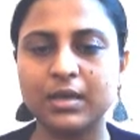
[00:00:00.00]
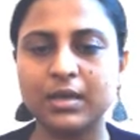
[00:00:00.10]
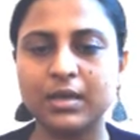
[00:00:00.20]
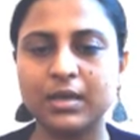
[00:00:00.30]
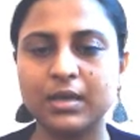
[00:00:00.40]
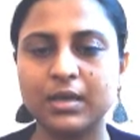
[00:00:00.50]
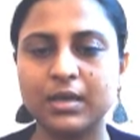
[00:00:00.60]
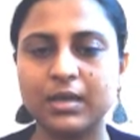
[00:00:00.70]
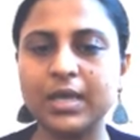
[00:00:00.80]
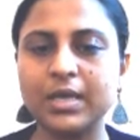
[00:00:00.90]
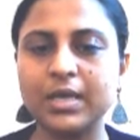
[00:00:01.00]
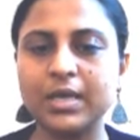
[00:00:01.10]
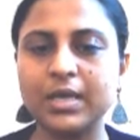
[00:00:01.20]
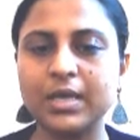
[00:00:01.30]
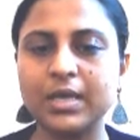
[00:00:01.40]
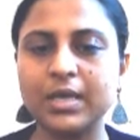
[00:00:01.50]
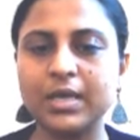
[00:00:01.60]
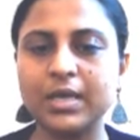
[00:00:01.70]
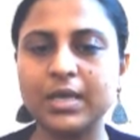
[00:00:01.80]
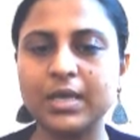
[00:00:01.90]
It is very easy to
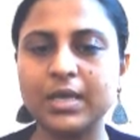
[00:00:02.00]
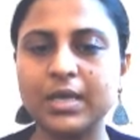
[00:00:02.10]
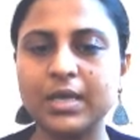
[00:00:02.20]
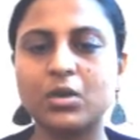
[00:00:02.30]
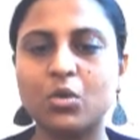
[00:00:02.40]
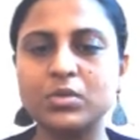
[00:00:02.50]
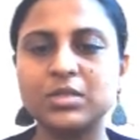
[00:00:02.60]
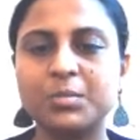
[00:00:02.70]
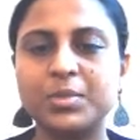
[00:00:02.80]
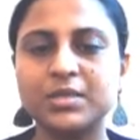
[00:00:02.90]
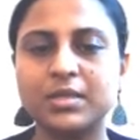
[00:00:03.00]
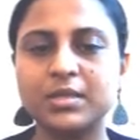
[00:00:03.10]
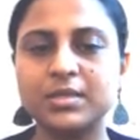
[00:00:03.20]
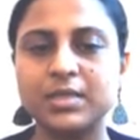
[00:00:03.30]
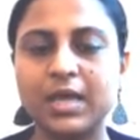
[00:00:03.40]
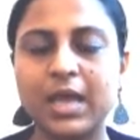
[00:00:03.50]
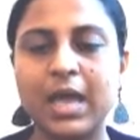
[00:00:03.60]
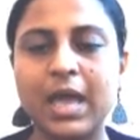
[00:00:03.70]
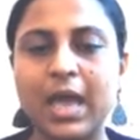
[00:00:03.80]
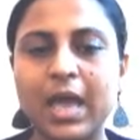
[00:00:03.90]
start and close the business
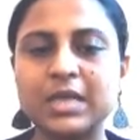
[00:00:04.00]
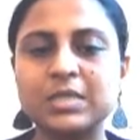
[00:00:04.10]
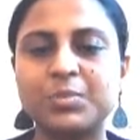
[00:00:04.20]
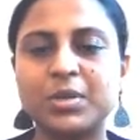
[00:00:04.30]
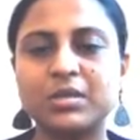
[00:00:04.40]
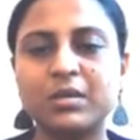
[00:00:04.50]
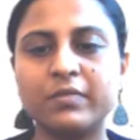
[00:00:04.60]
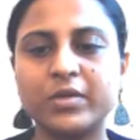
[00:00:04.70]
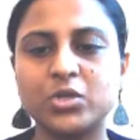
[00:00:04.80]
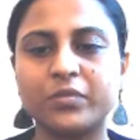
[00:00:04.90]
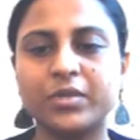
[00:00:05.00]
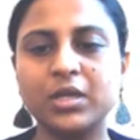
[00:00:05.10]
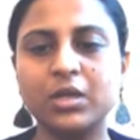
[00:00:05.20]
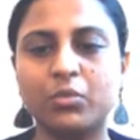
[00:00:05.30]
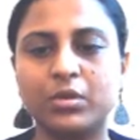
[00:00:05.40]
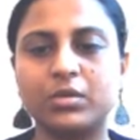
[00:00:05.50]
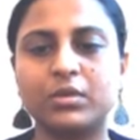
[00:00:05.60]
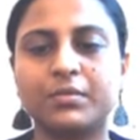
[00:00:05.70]
as per the wish of the owner.